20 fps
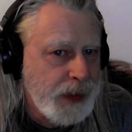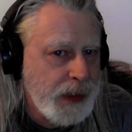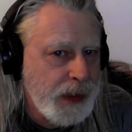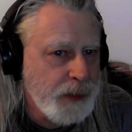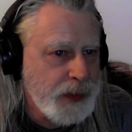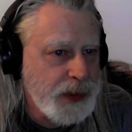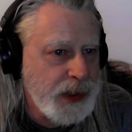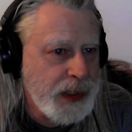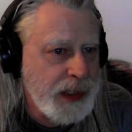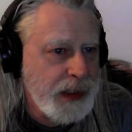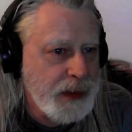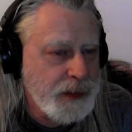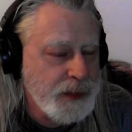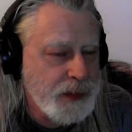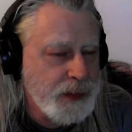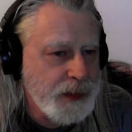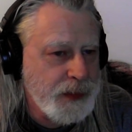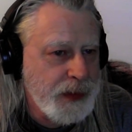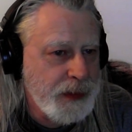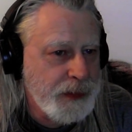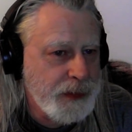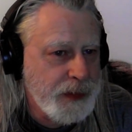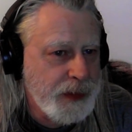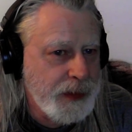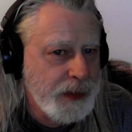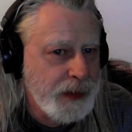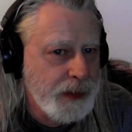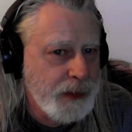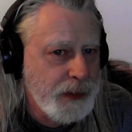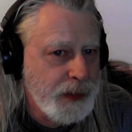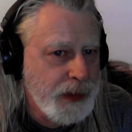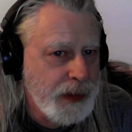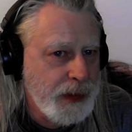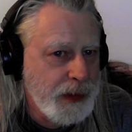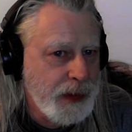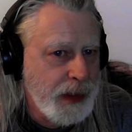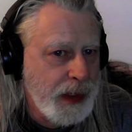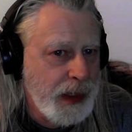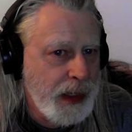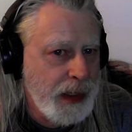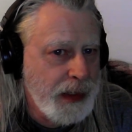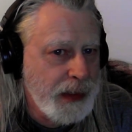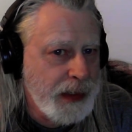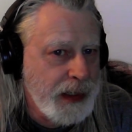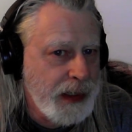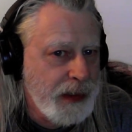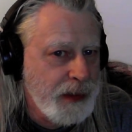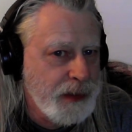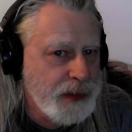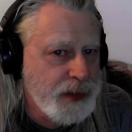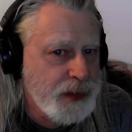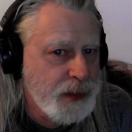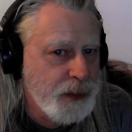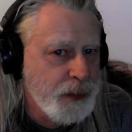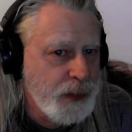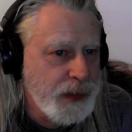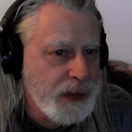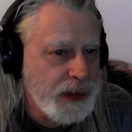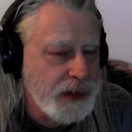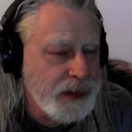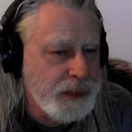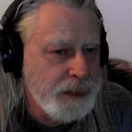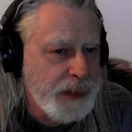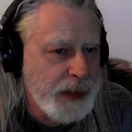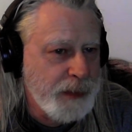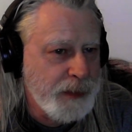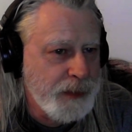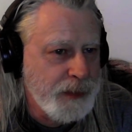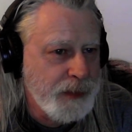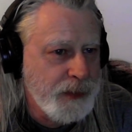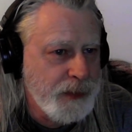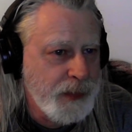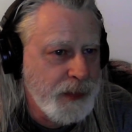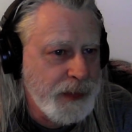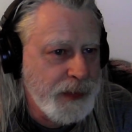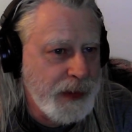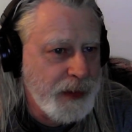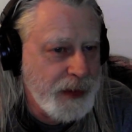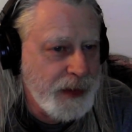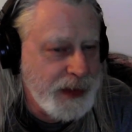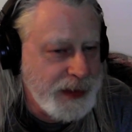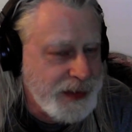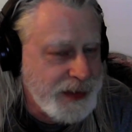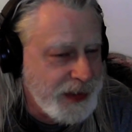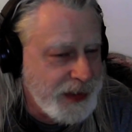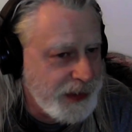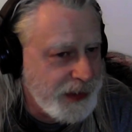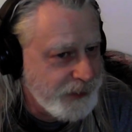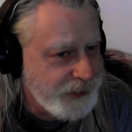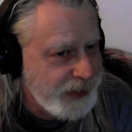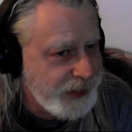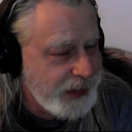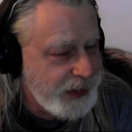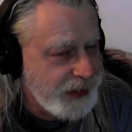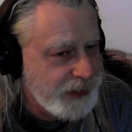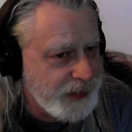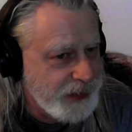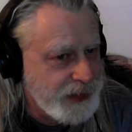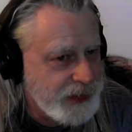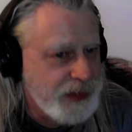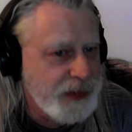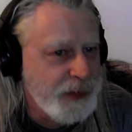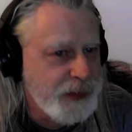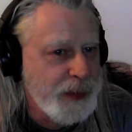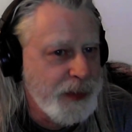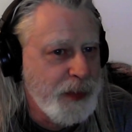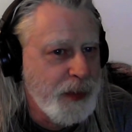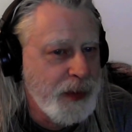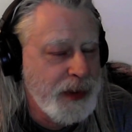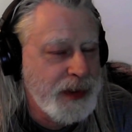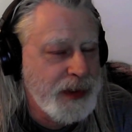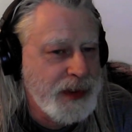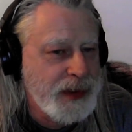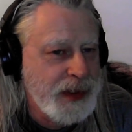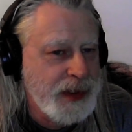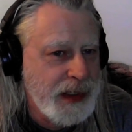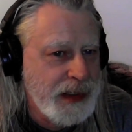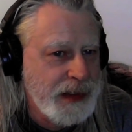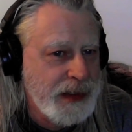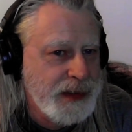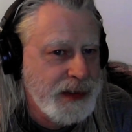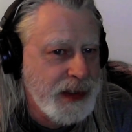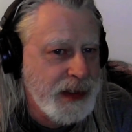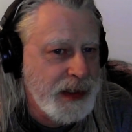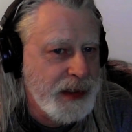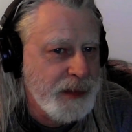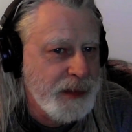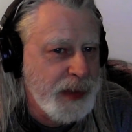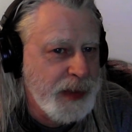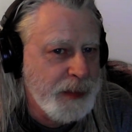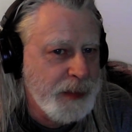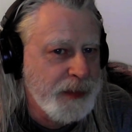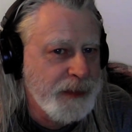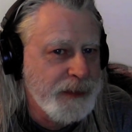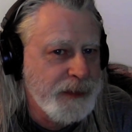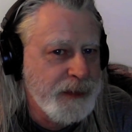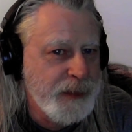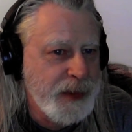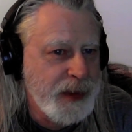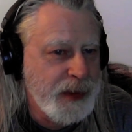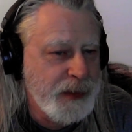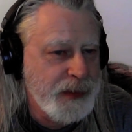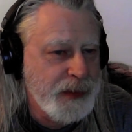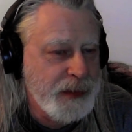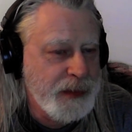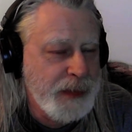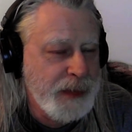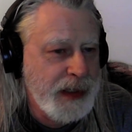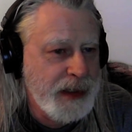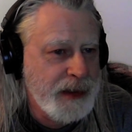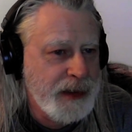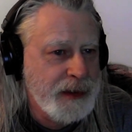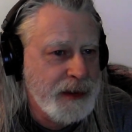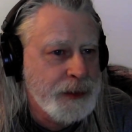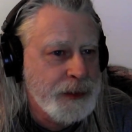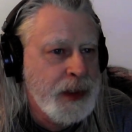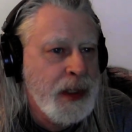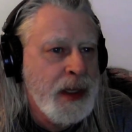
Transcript: which accounts with the on accounts without the without consent of Congress. The report said, citing people familiar with the matter.